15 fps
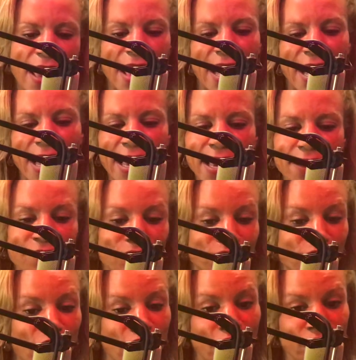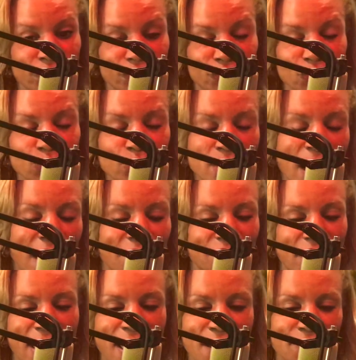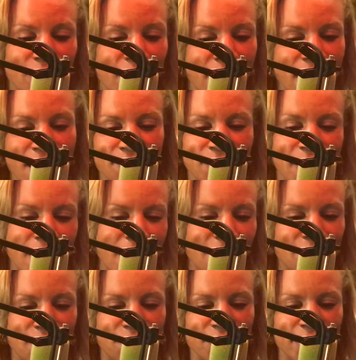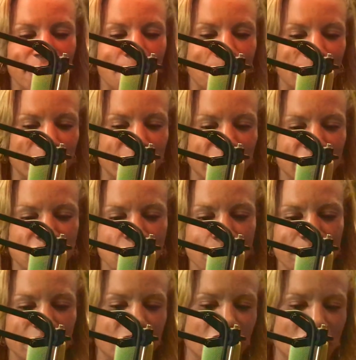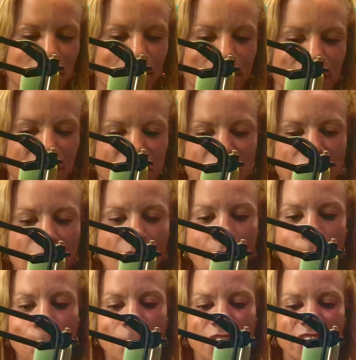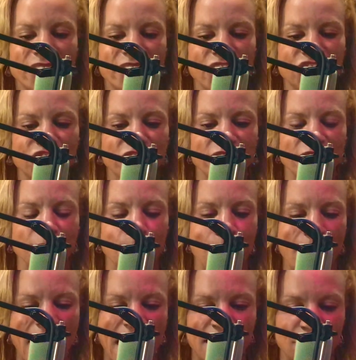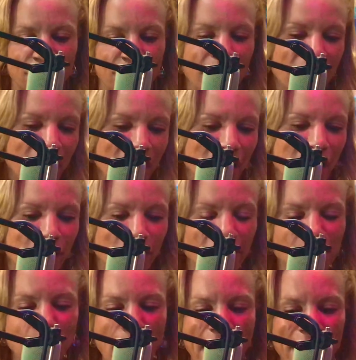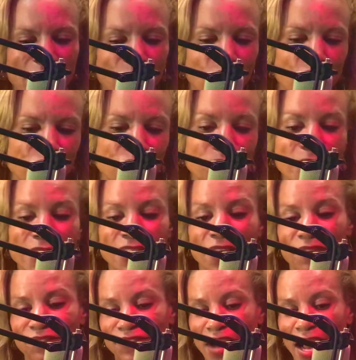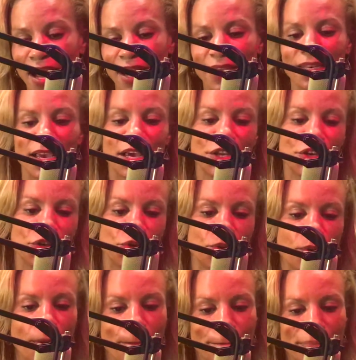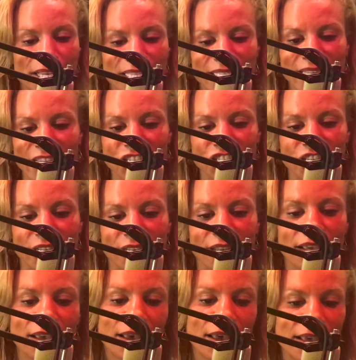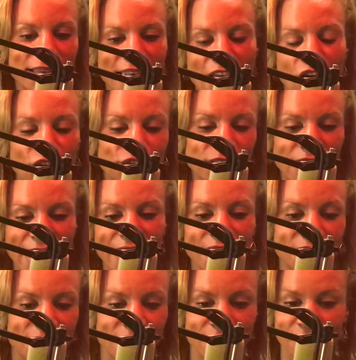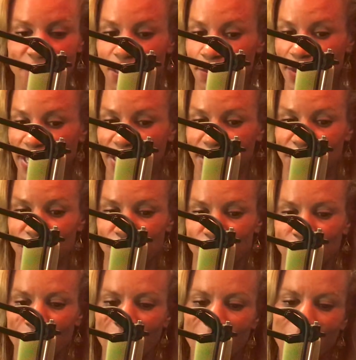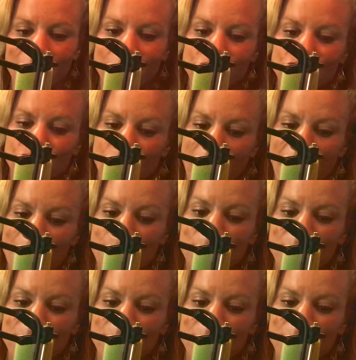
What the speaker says: And do not ever, ever, ever forget position. Positions matter. If it's painful, you need to find a new position. Now, if length is the main issue, try